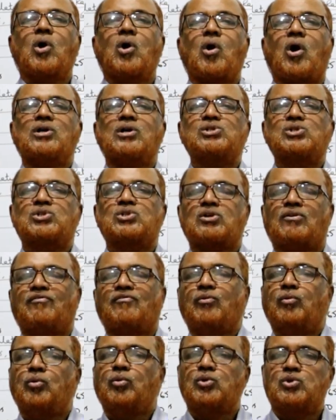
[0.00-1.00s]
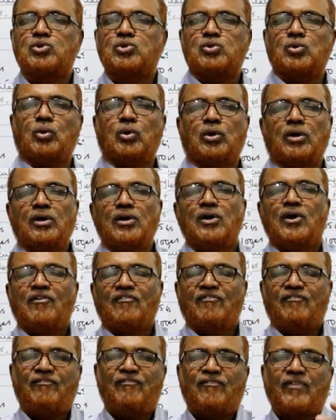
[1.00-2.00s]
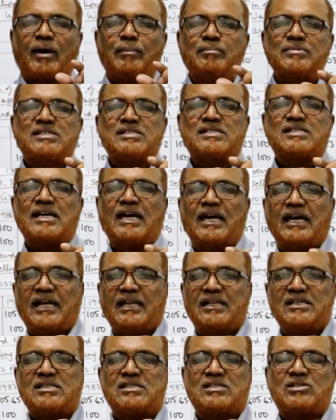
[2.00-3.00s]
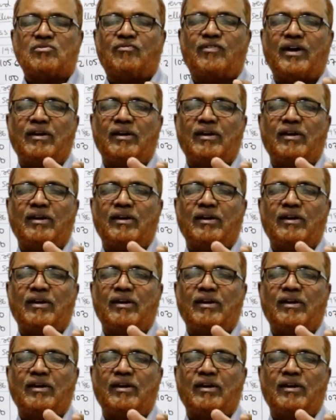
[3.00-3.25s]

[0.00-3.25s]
Cost of goods sold. From sales,